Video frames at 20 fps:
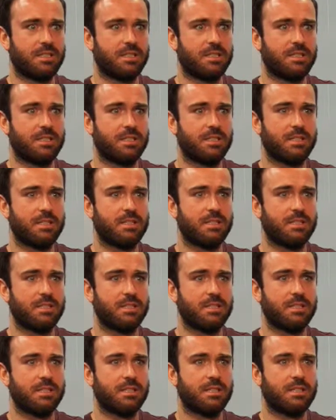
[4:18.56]

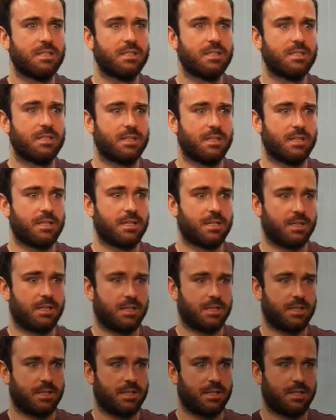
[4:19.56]

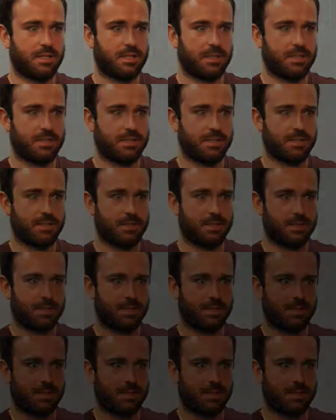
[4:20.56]
Nothing is said.